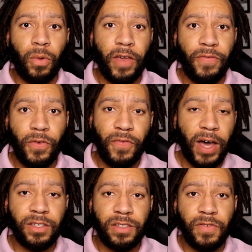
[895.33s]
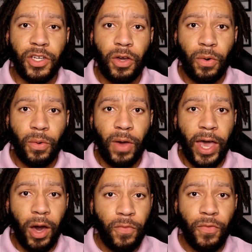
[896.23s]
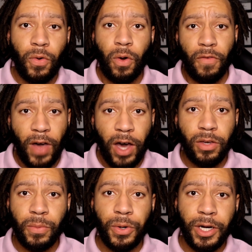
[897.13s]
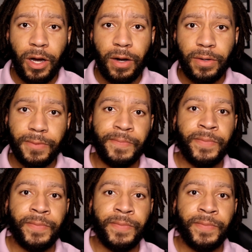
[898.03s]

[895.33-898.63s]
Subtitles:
if you found this video helpful or valuable at all.